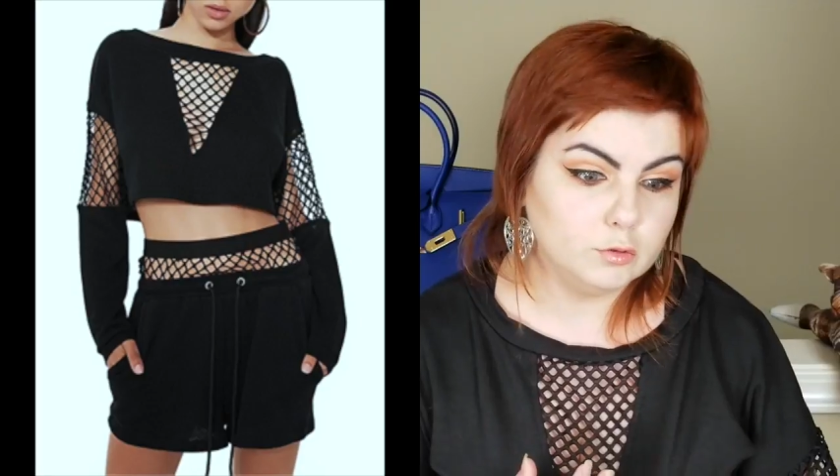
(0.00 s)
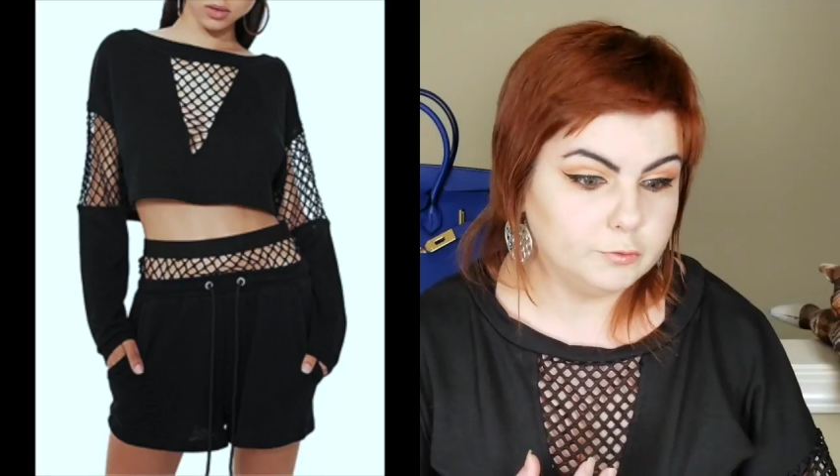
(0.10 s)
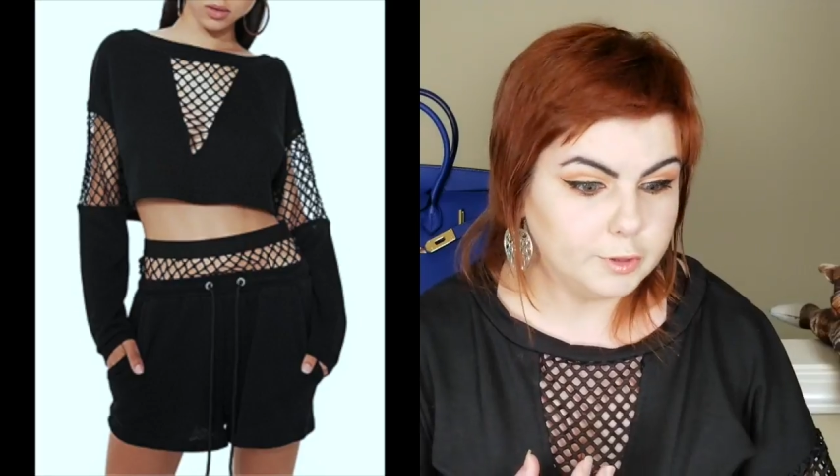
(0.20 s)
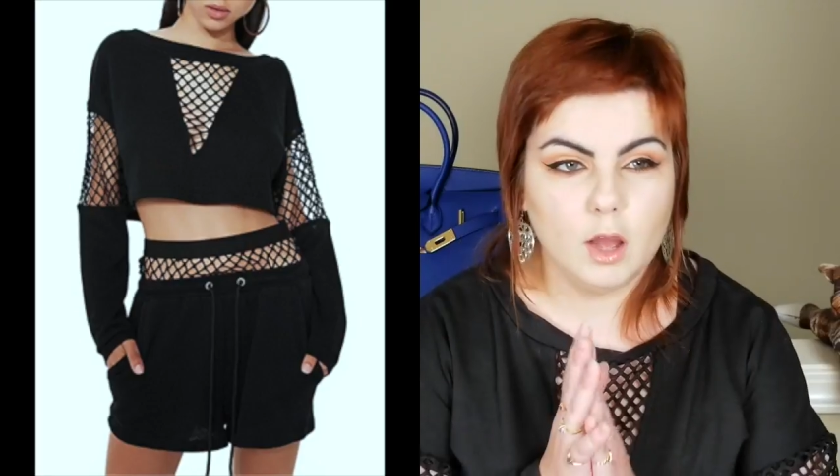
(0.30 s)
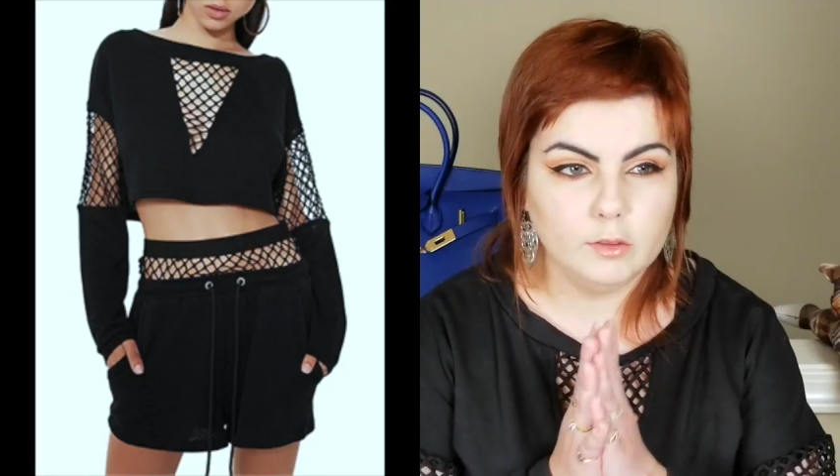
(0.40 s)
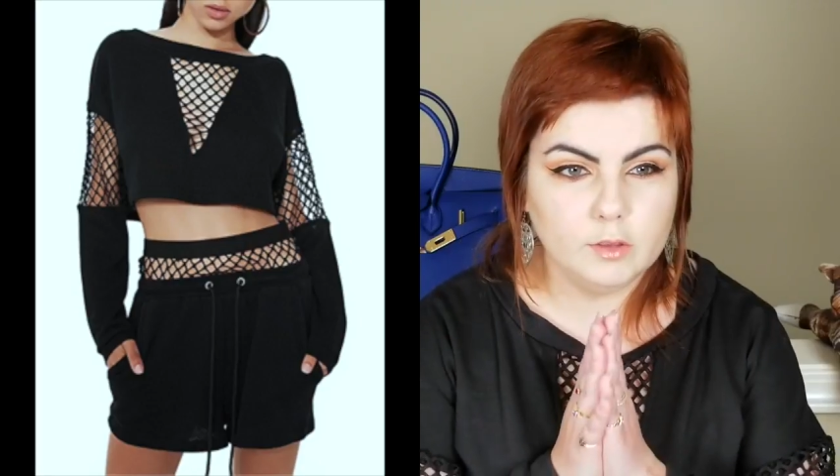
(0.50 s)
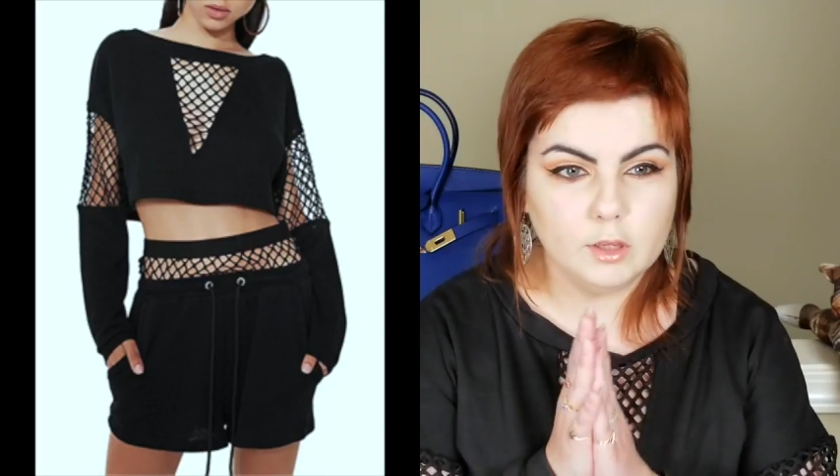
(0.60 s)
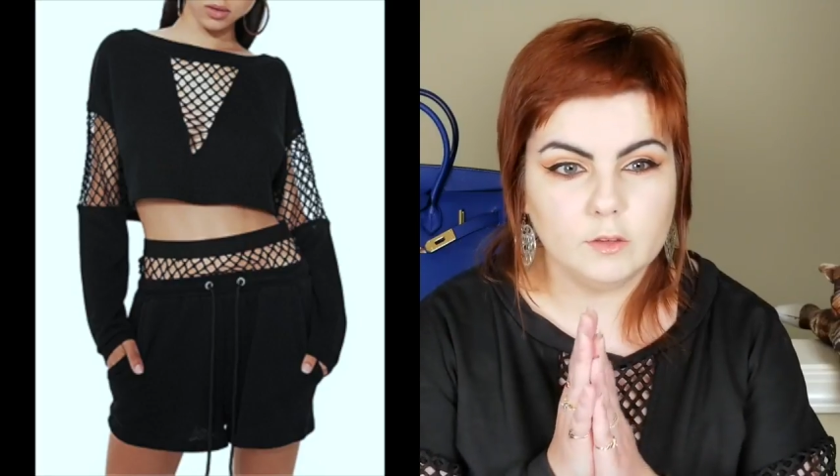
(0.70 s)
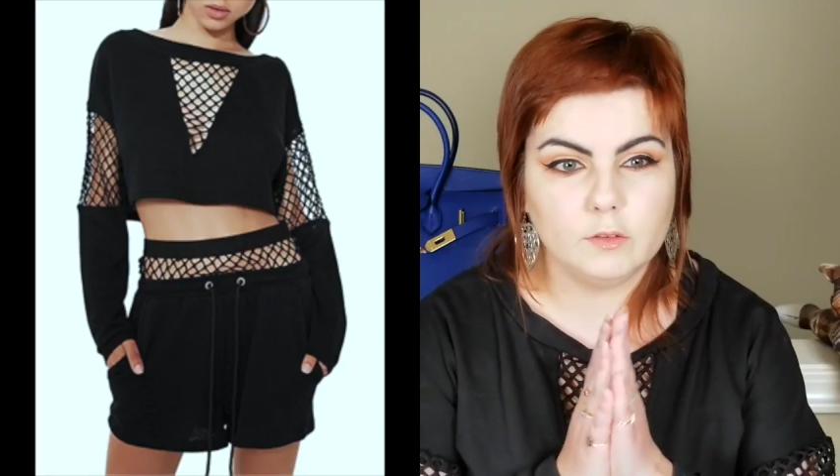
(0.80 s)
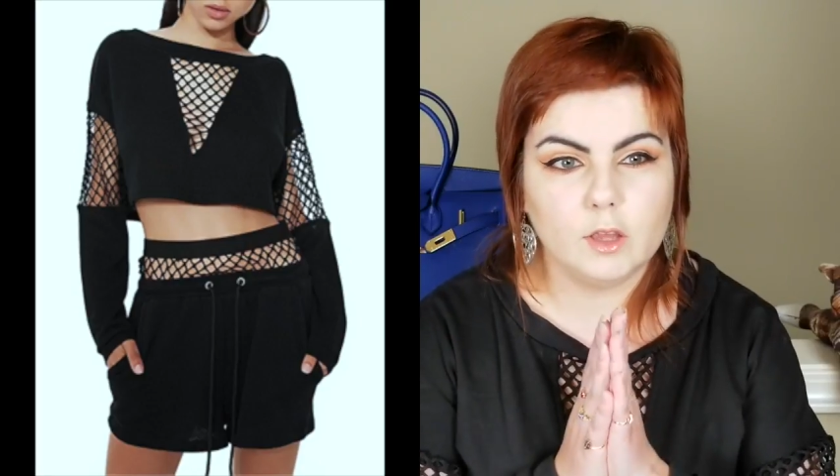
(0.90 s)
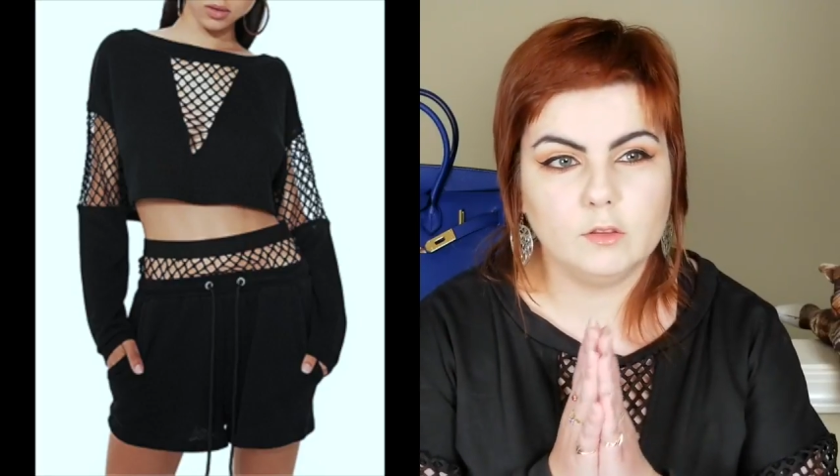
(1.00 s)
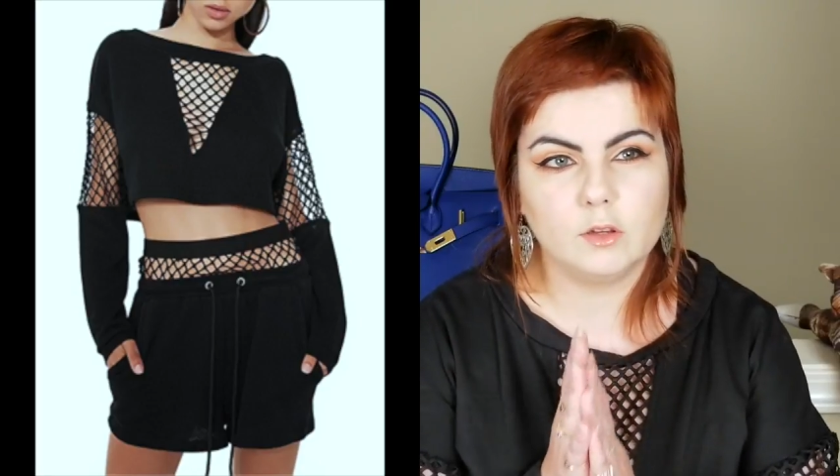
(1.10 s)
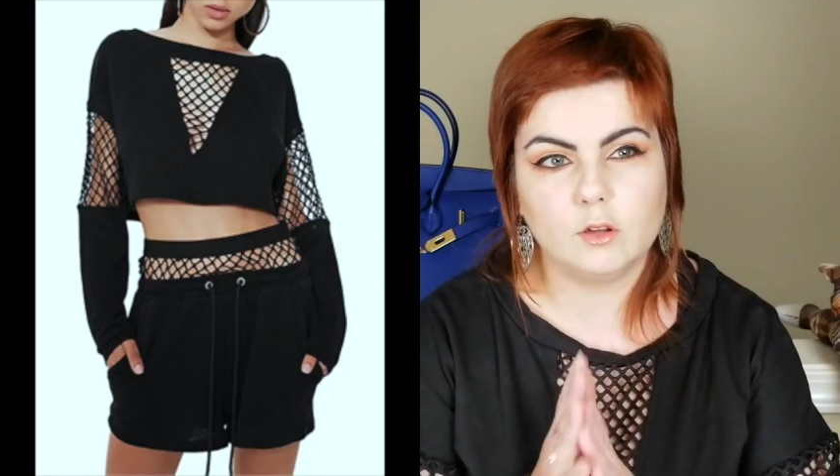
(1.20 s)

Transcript: to fit. I think it said the